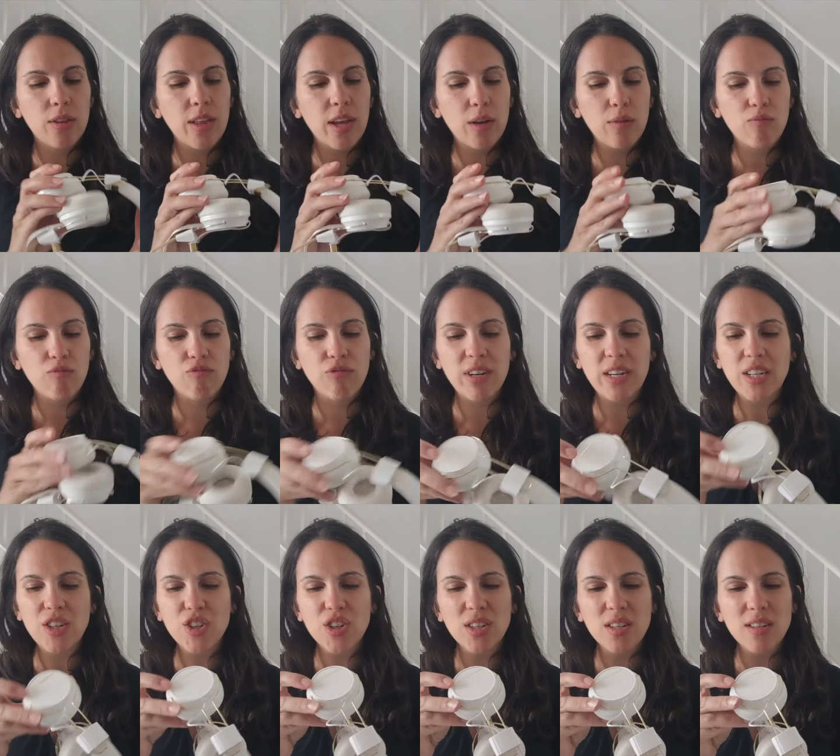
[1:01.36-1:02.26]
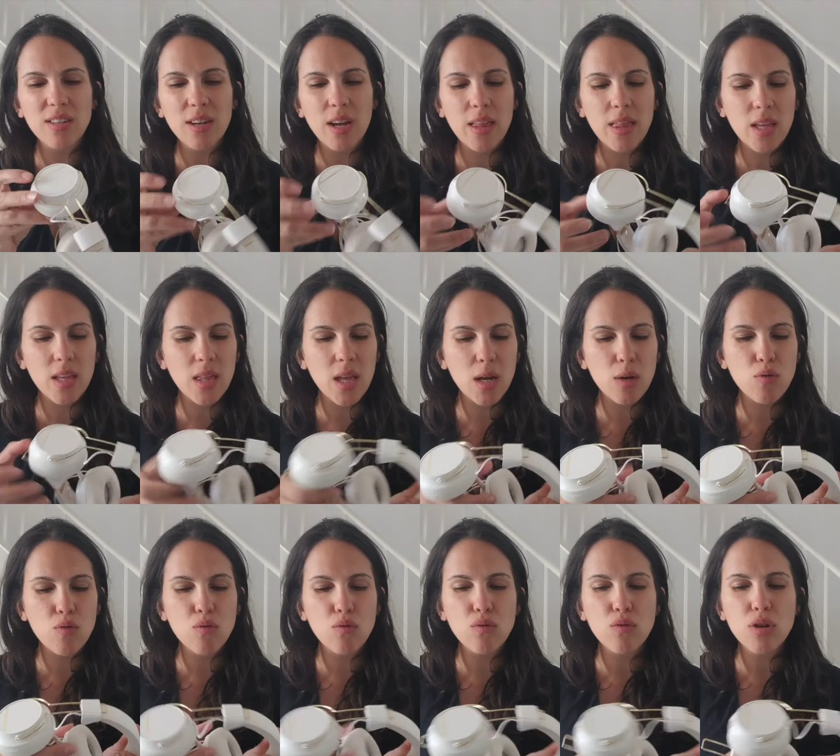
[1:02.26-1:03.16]
they're Regent, I think they're
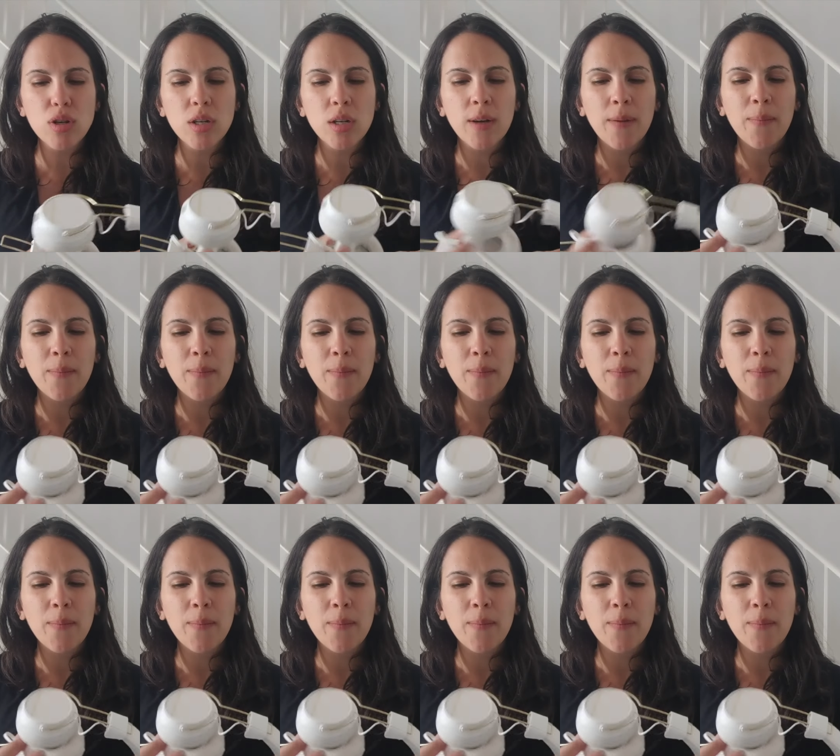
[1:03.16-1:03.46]
called.